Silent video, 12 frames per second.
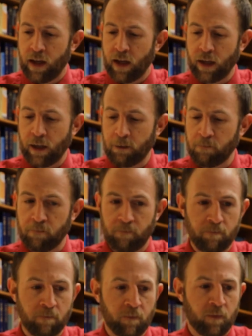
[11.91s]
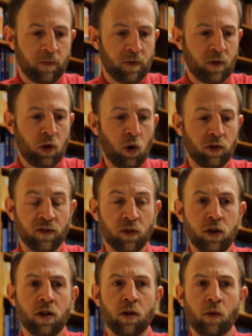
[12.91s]
Um, those of
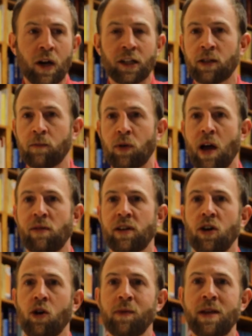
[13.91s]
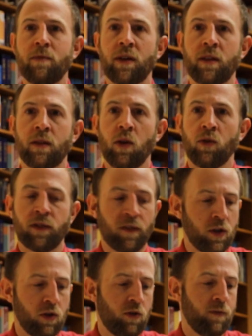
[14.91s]
you that are watching probably know me, but those of
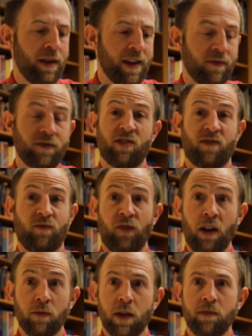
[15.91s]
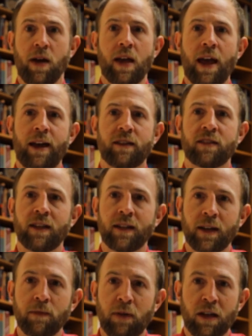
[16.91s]
you who may have just found me by
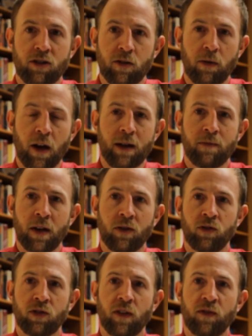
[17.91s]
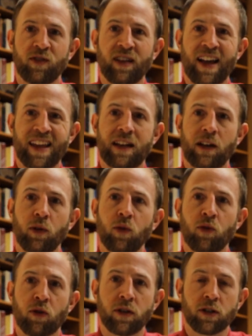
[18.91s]
accident, I'm Pastor Bryan Meadows of Zion
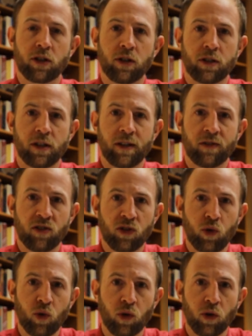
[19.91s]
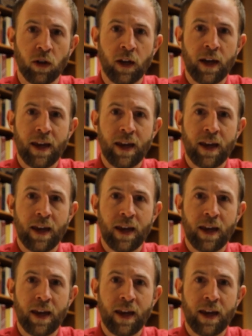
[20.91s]
Lutheran Church and School